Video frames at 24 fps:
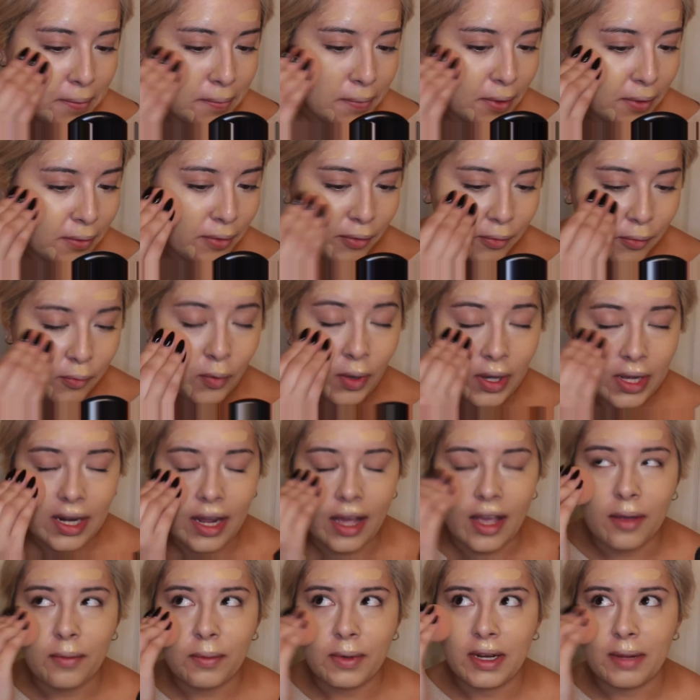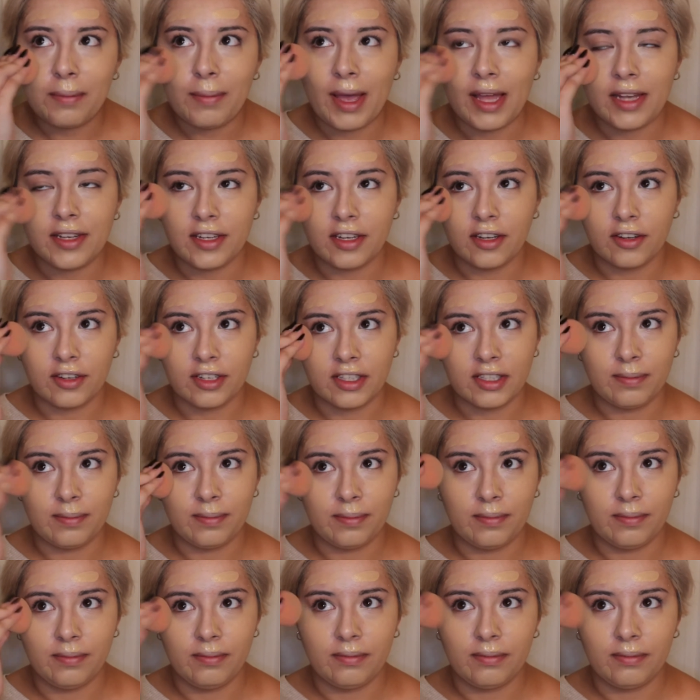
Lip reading: what I would imagine Chris